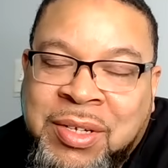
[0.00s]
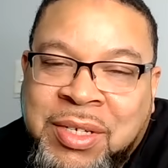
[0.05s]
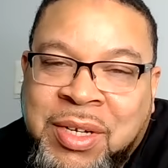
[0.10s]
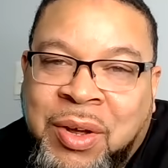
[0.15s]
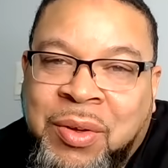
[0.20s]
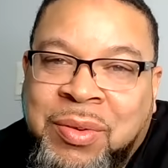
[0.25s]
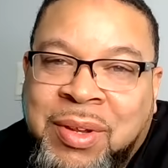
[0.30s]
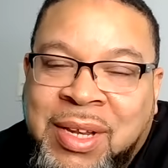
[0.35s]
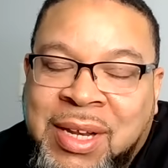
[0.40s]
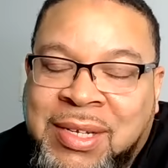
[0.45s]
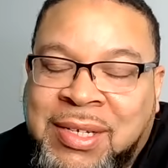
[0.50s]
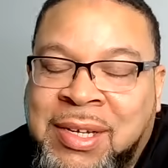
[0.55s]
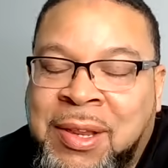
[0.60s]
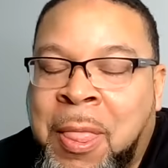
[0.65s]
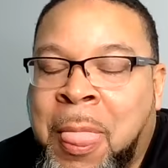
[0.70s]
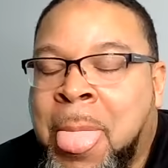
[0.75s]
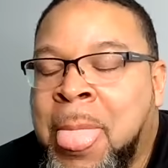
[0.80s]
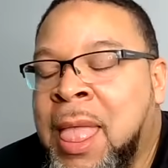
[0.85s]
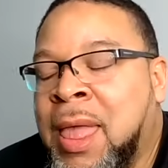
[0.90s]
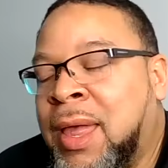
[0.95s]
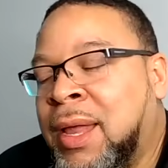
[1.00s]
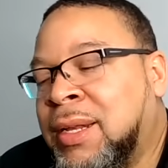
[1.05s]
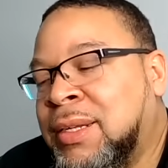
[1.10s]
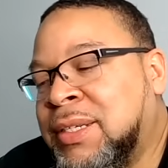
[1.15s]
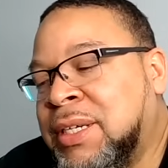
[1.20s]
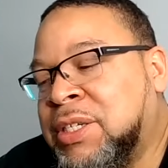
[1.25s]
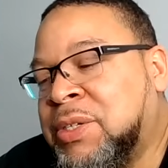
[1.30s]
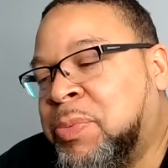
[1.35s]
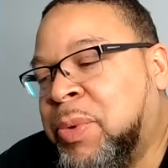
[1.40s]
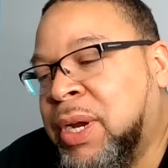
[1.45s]
So, listen,
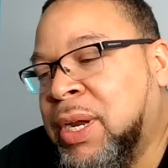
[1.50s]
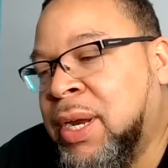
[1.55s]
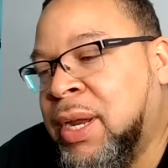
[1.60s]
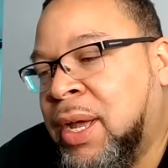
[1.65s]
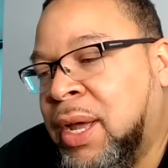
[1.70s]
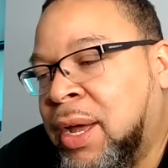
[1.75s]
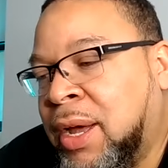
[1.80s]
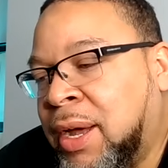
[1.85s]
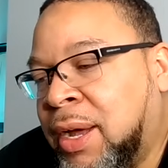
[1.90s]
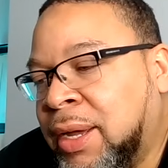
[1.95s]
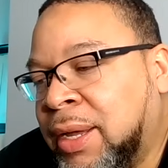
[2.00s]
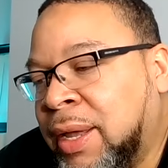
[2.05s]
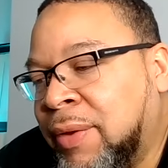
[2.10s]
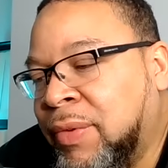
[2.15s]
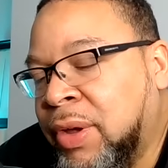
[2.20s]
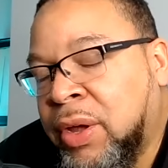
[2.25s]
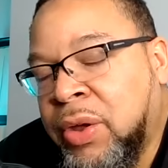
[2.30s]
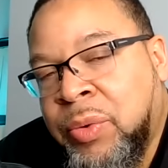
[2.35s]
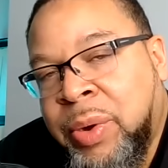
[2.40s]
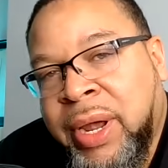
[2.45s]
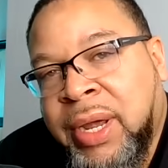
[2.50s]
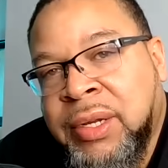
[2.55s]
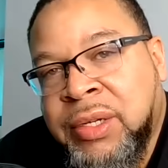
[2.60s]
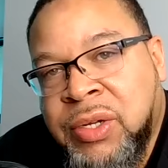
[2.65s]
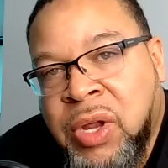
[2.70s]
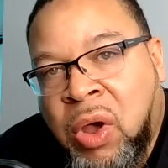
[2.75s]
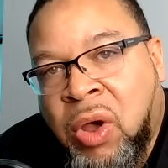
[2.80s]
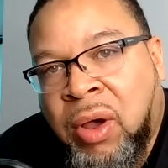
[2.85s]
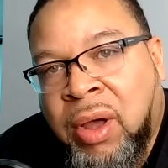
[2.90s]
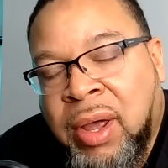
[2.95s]
just wanted to give a quick
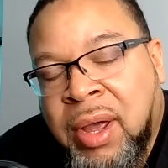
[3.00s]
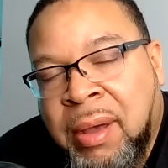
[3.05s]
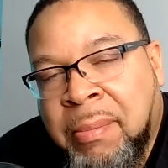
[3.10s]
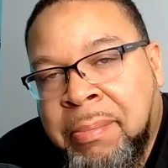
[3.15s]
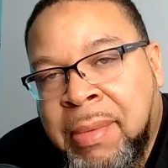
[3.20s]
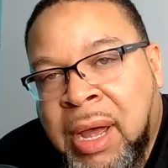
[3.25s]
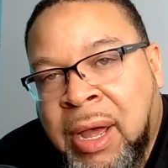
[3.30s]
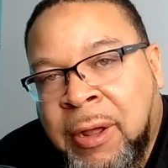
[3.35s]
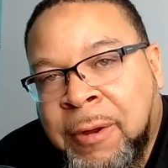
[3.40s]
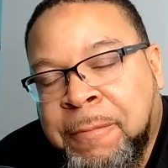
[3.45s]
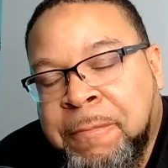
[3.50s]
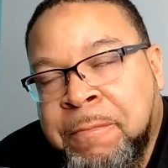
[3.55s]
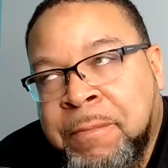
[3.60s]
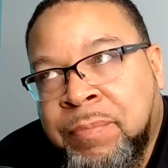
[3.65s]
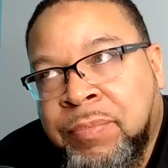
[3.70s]
talk about